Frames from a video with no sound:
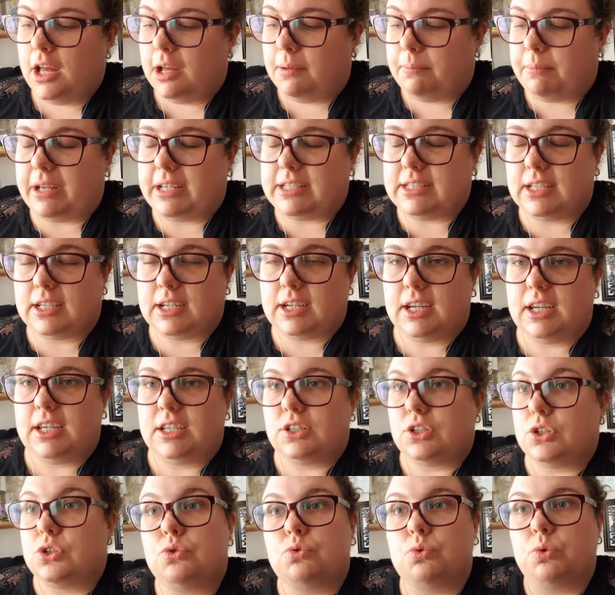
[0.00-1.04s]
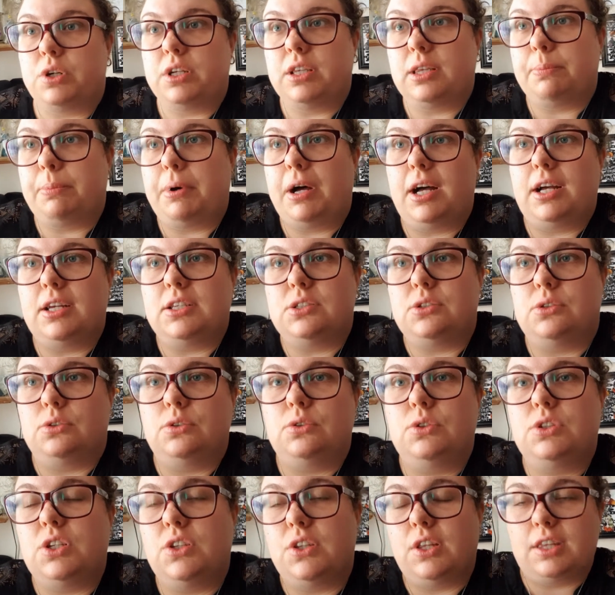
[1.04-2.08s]
basically destroyed the
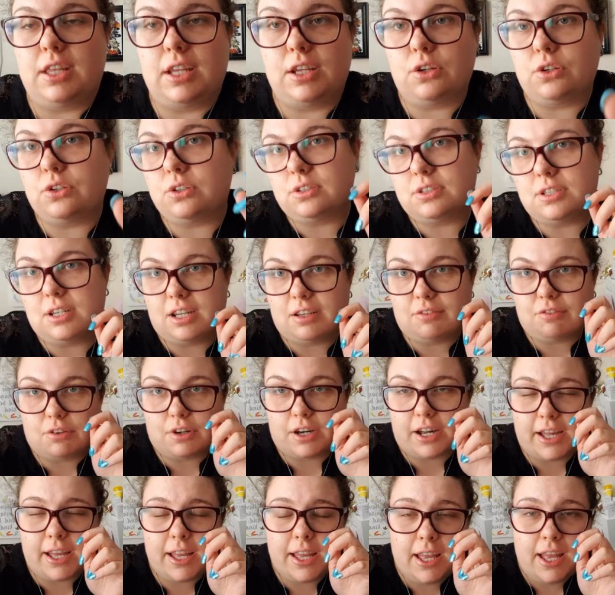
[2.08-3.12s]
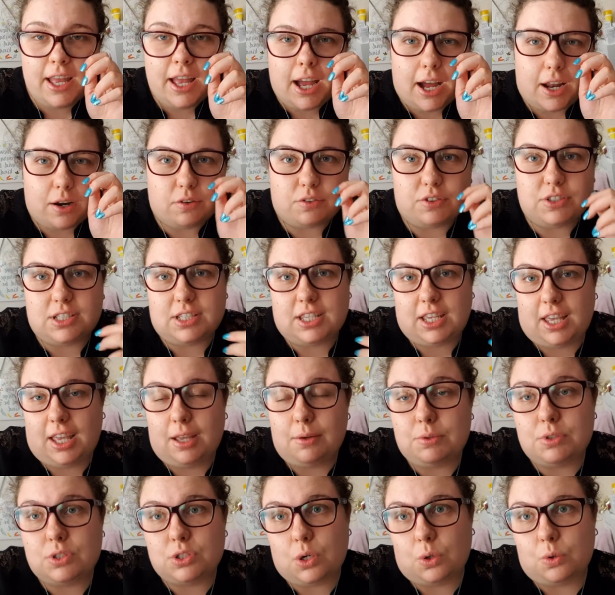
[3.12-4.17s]
parcel so that they couldn't deliver it, and obviously it
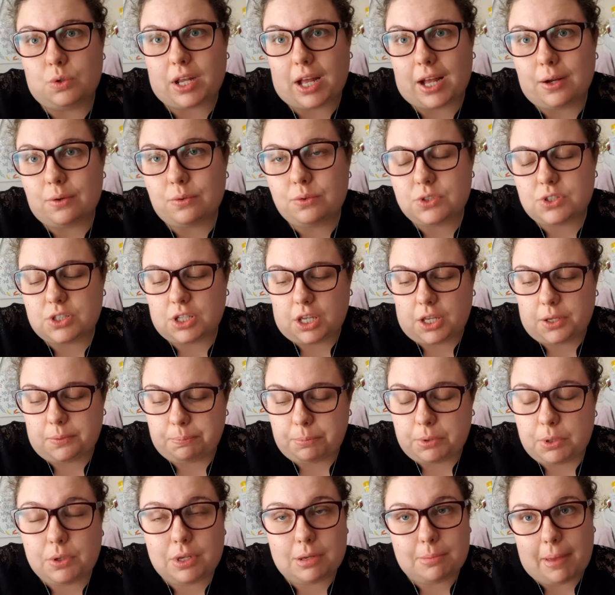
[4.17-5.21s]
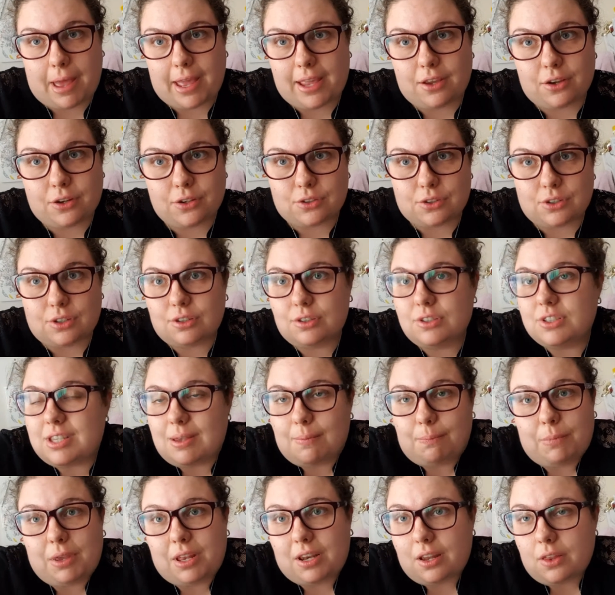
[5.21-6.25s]
was sold out, so Beauty Bay couldn't
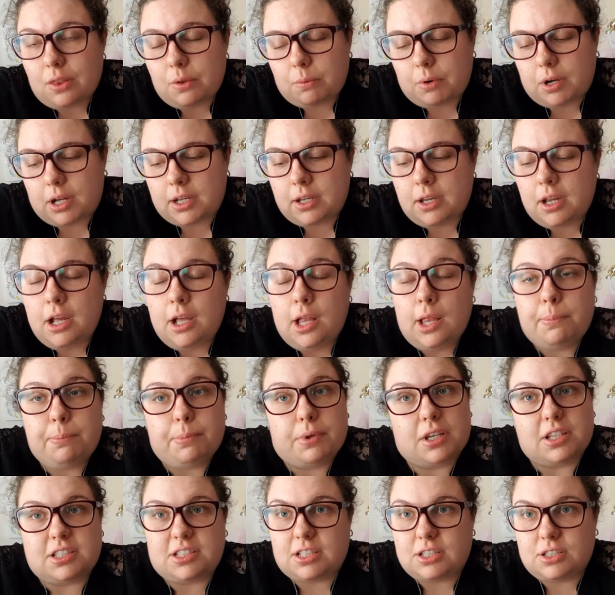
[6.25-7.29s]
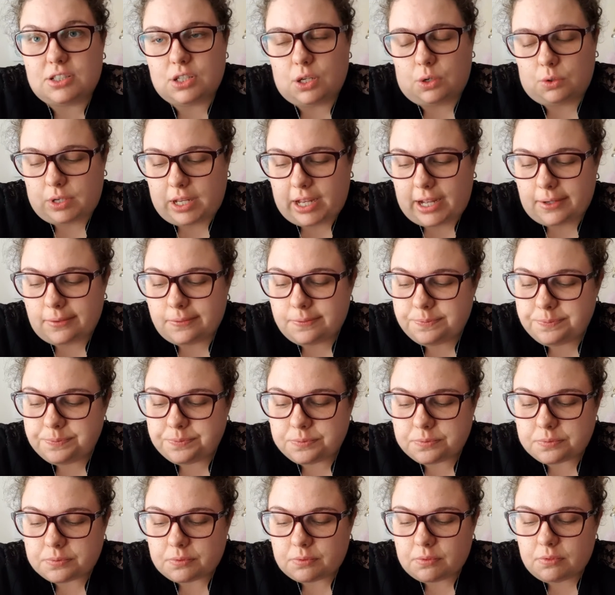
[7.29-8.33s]
send me another one because it sold out.
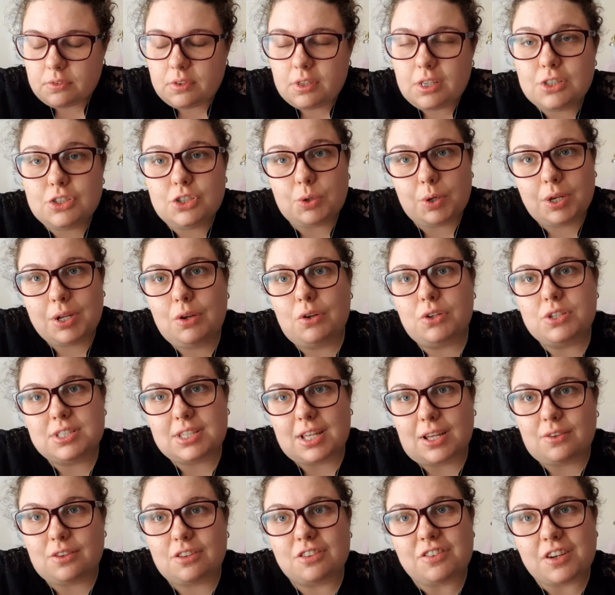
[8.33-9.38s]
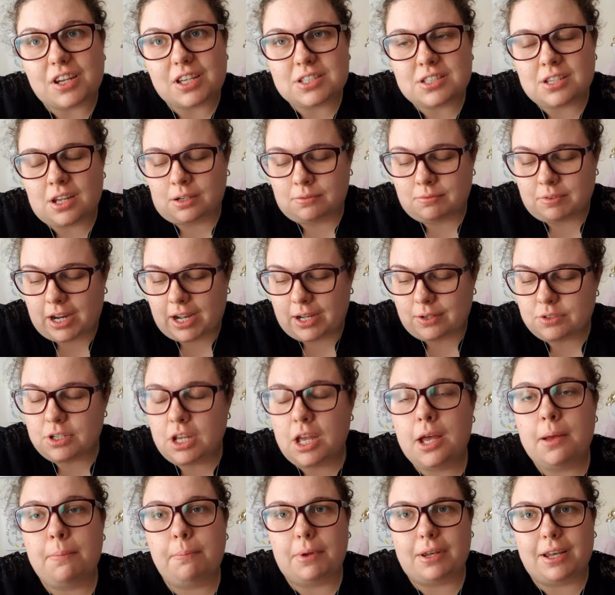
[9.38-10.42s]
So I lost out the first time round,
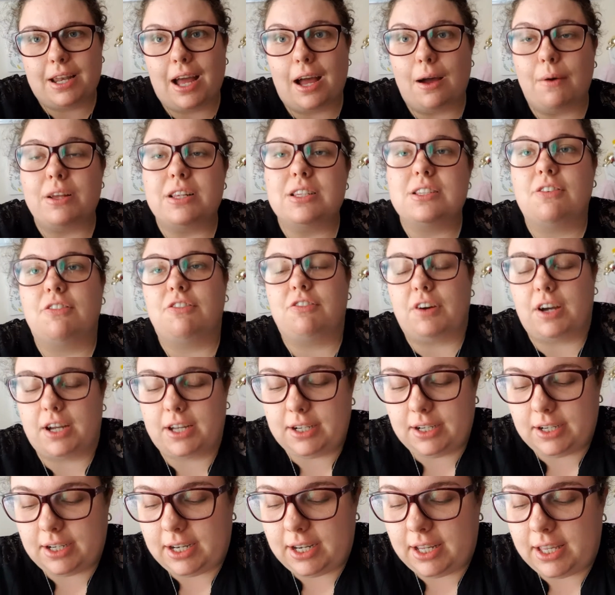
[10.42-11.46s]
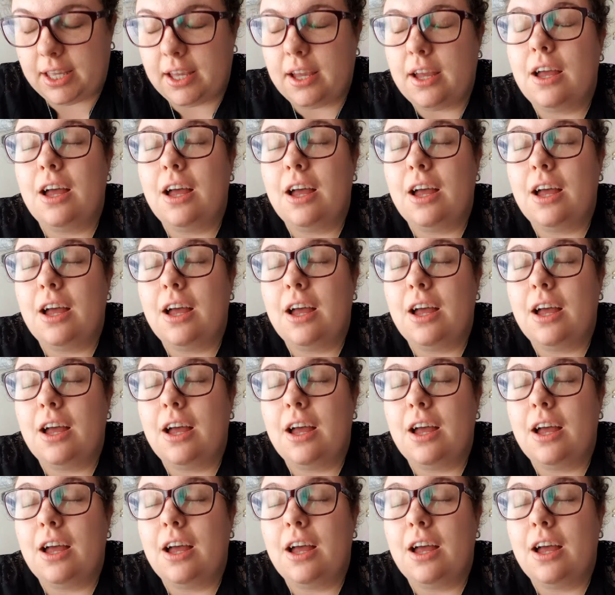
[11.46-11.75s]
but now it's finally